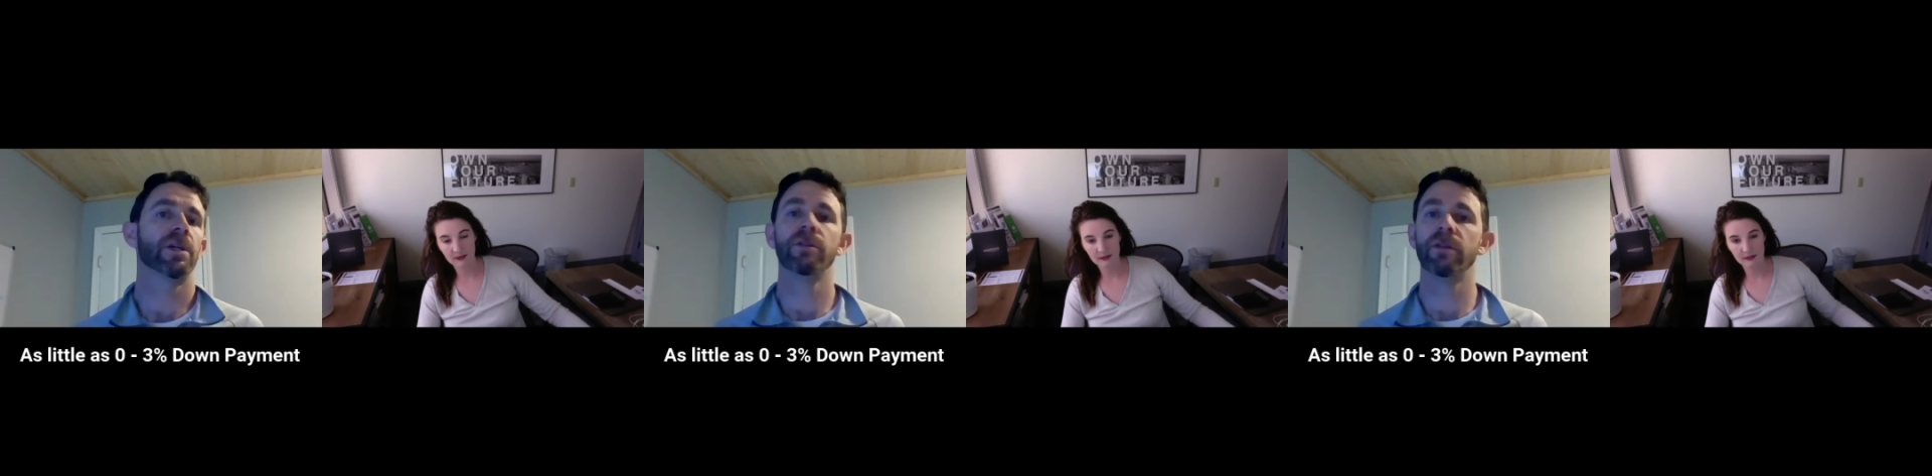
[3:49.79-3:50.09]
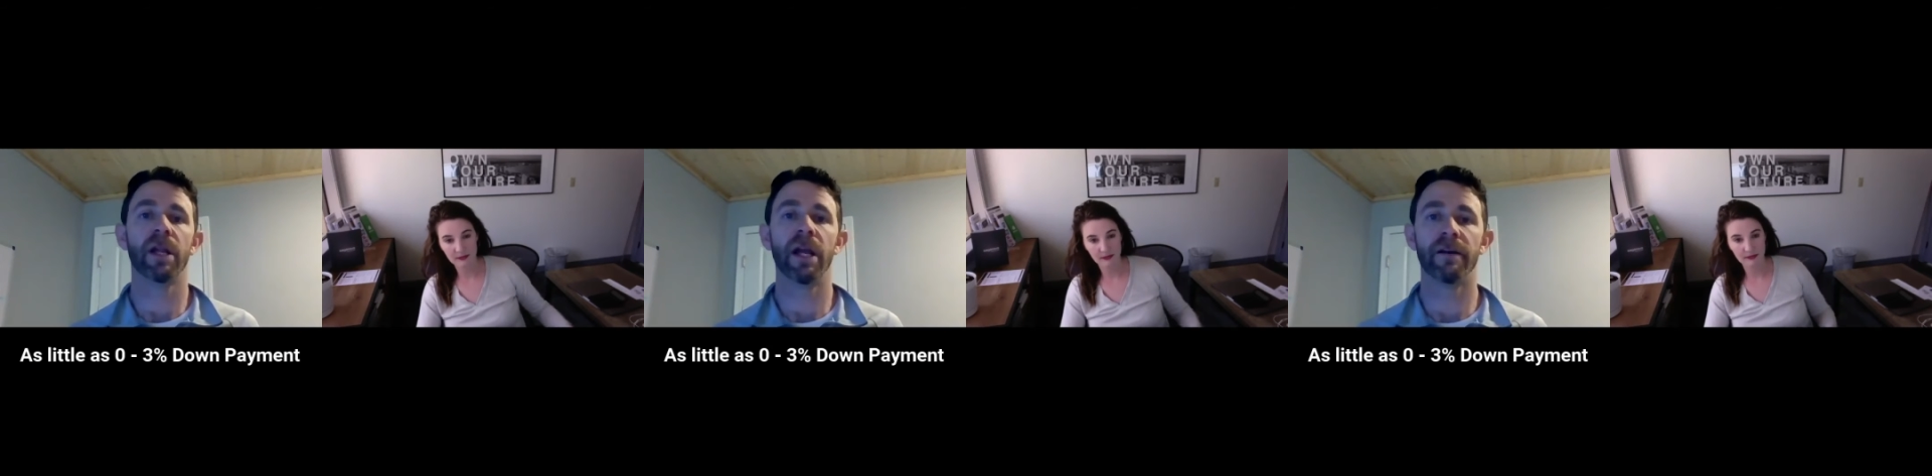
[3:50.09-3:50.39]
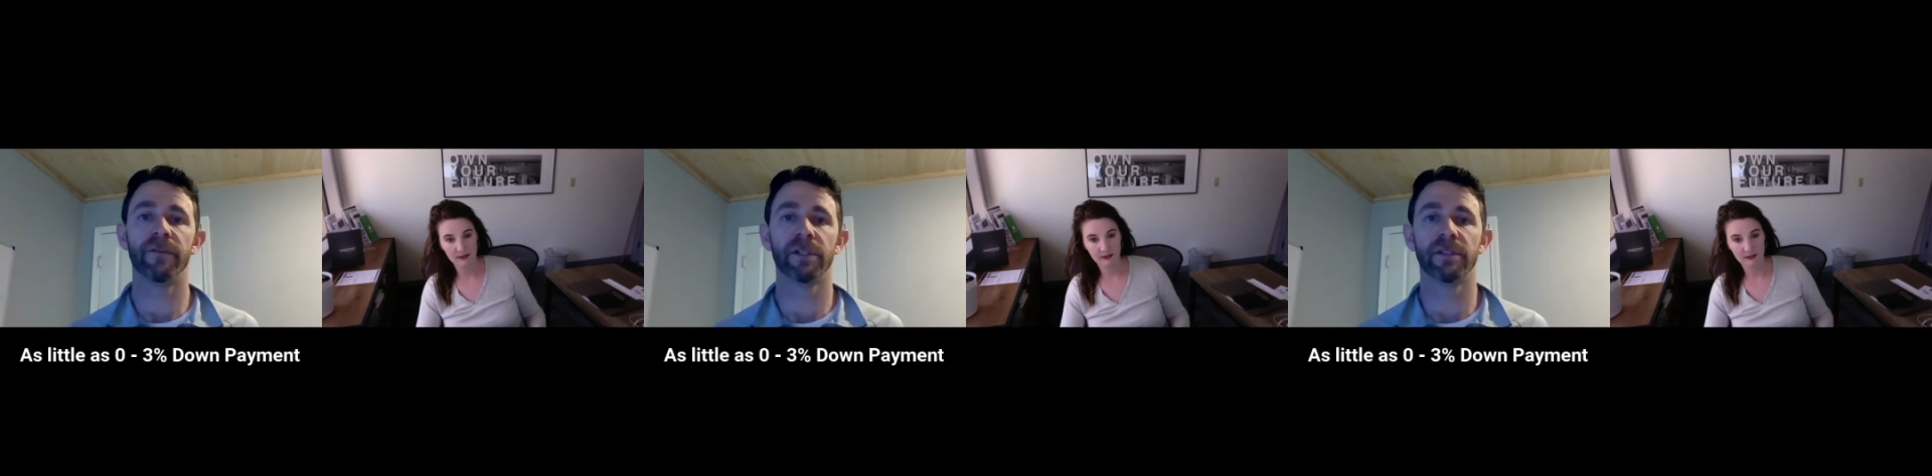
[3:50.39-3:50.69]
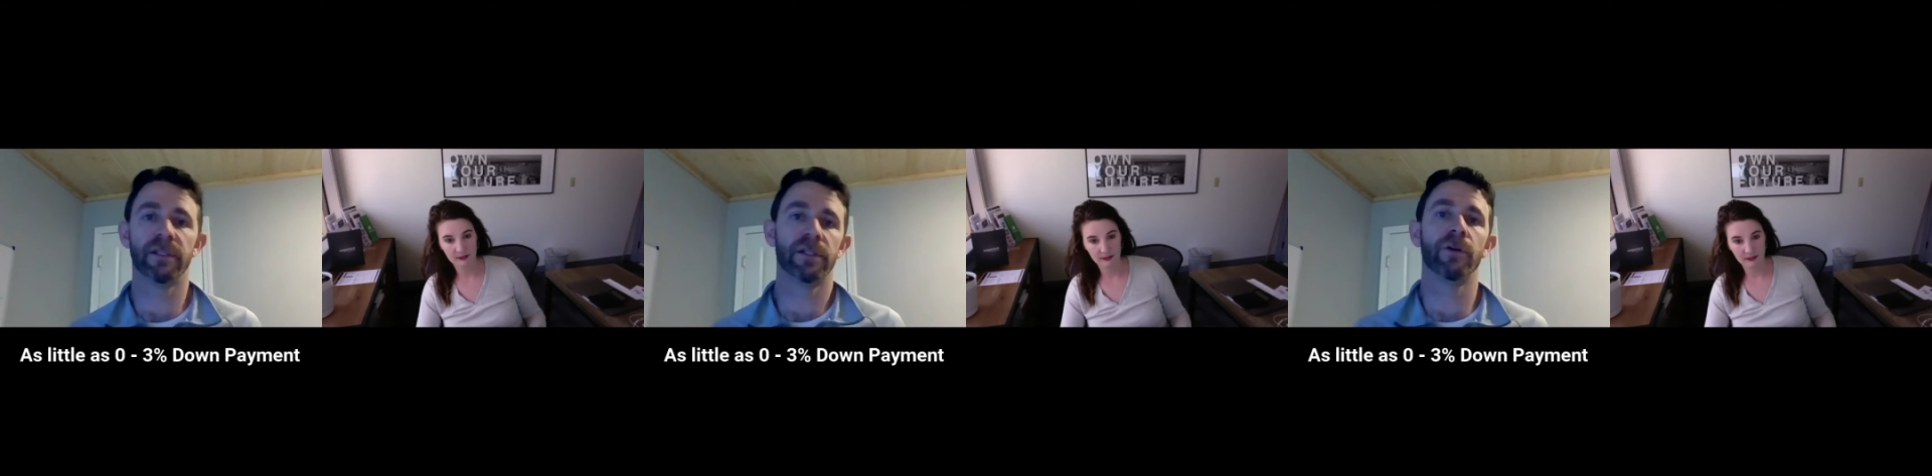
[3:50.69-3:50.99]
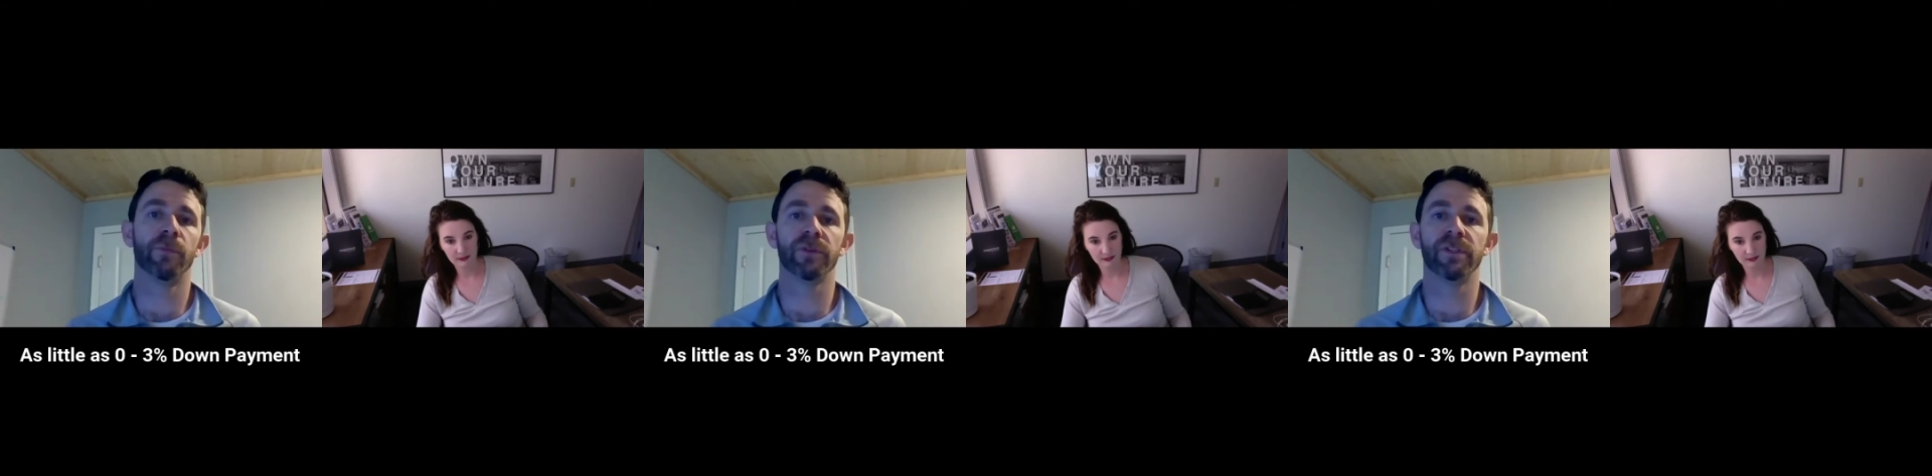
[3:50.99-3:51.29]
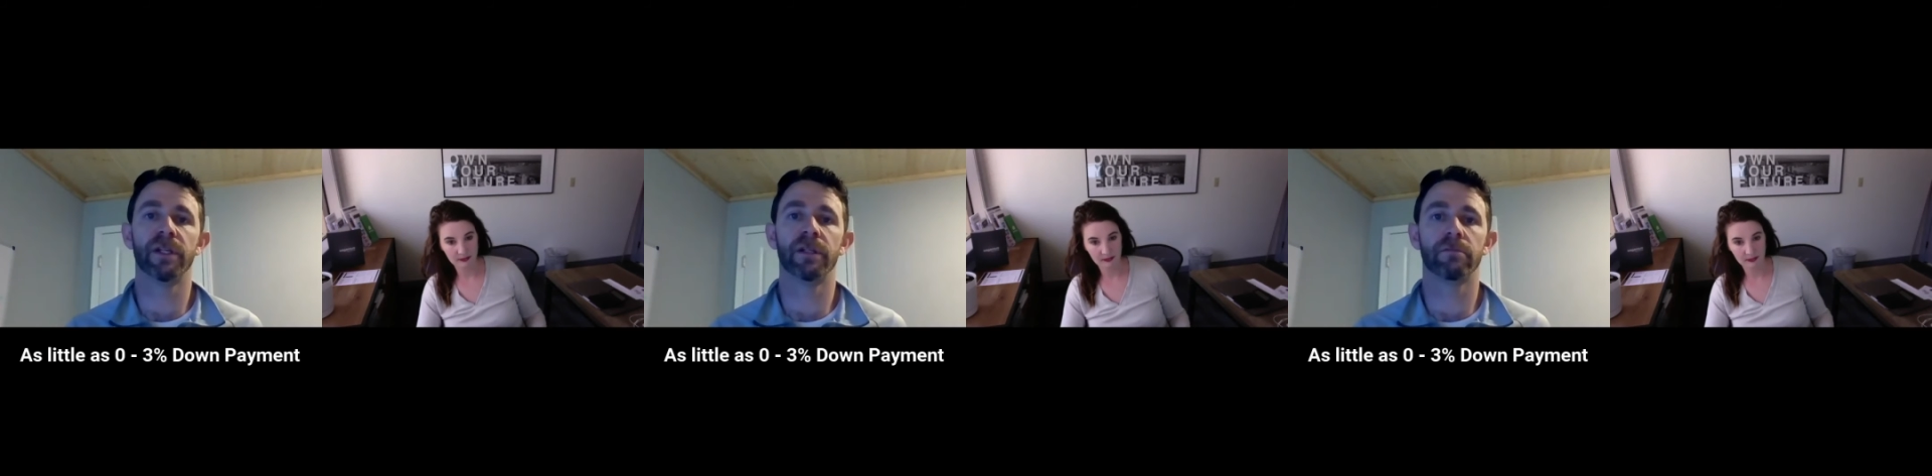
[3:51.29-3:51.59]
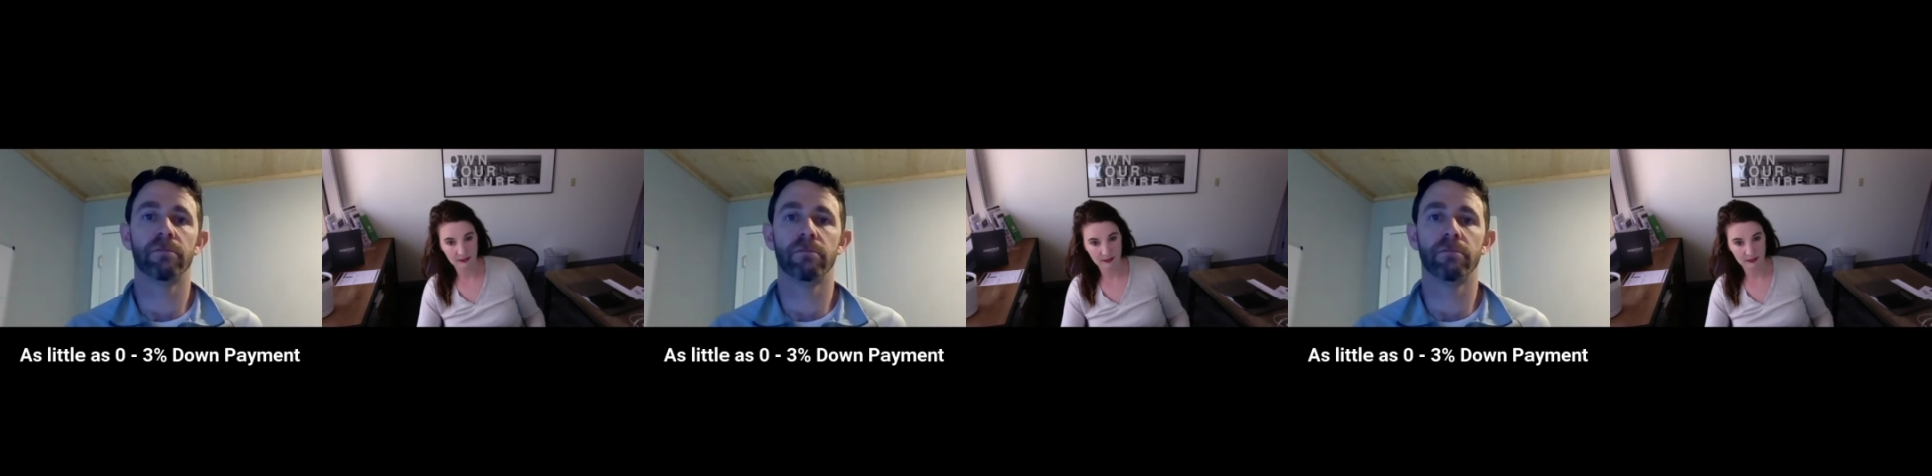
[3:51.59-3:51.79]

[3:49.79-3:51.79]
you can have a 0%